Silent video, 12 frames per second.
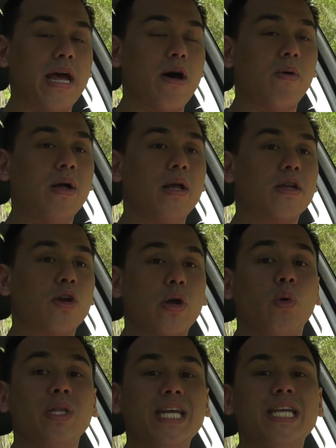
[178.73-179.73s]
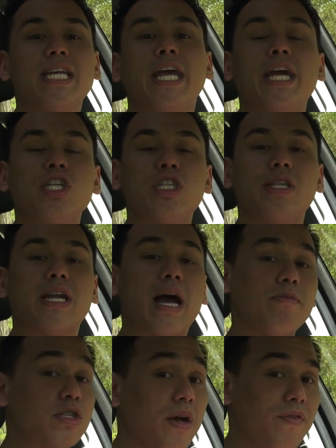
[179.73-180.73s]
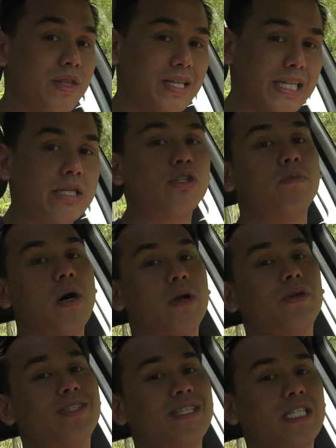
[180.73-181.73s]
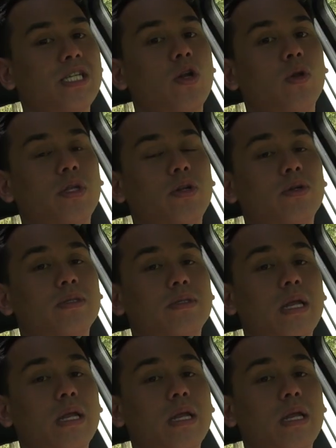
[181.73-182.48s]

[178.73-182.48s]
Now, your only indication that I'm driving the diesel model is a subtle little